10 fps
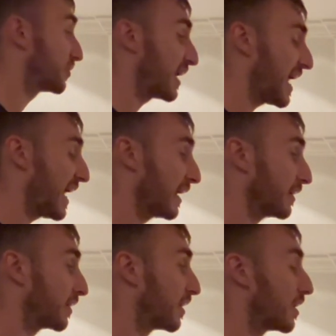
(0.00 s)

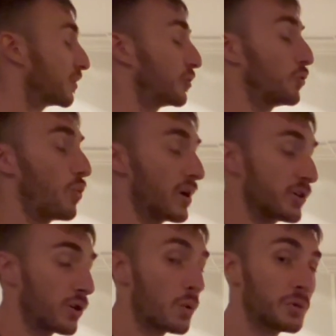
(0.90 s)
hand to where you're
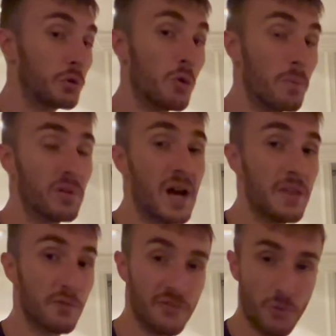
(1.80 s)
going to apply
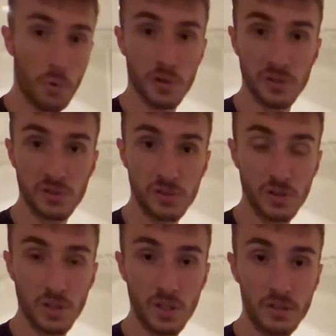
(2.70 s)
the force
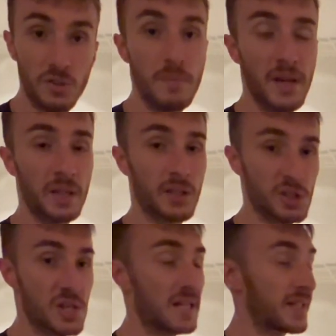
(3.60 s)
to make it a
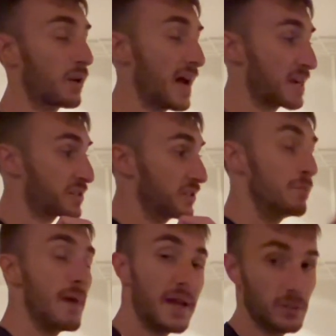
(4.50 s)
shot that will actually
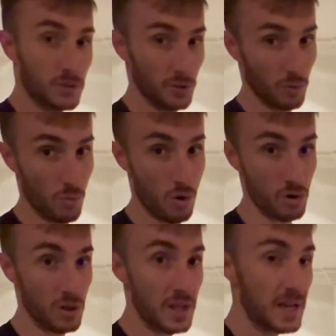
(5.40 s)
make it to the
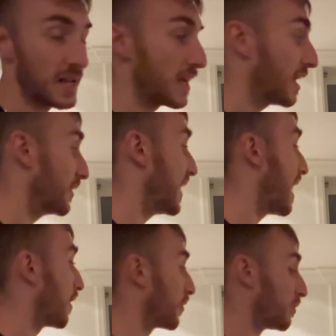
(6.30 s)
wall.
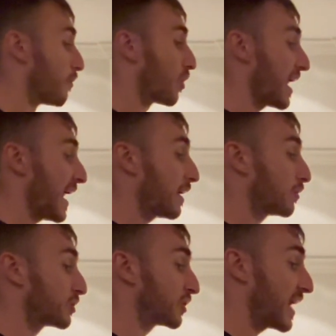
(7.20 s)
Now, the more
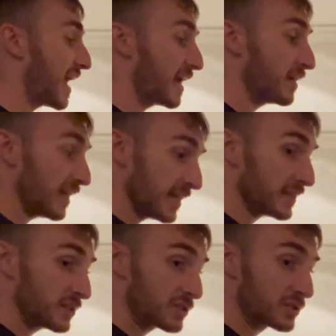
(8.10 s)
angled your hand
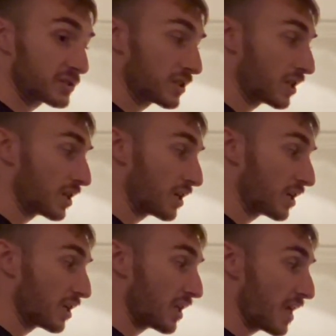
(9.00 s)
is,
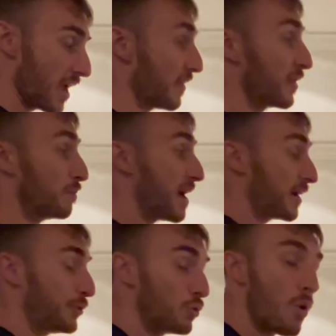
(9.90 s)
and the better
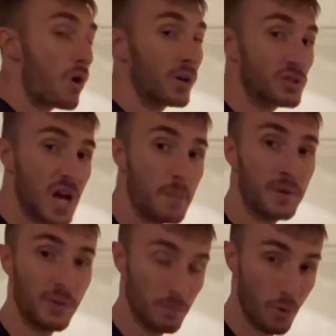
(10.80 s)
you are at
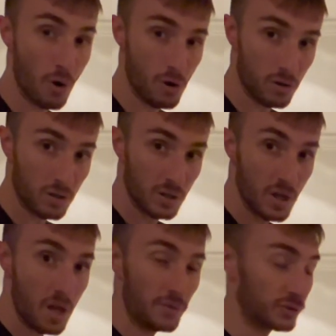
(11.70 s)
chopping the ball,
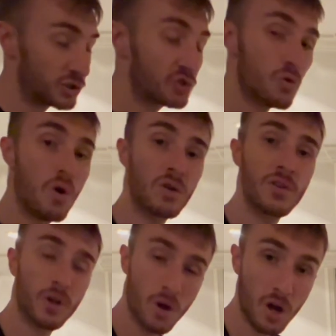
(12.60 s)
the stronger
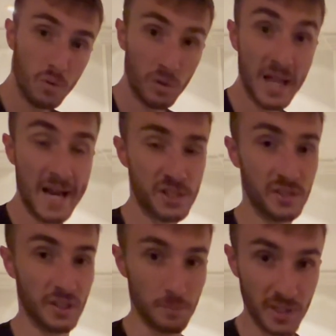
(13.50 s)
the cut will
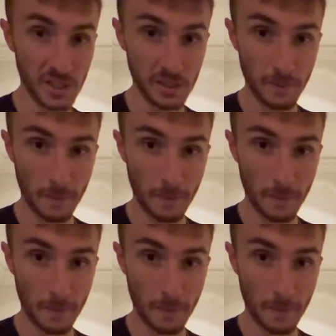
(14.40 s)
actually be.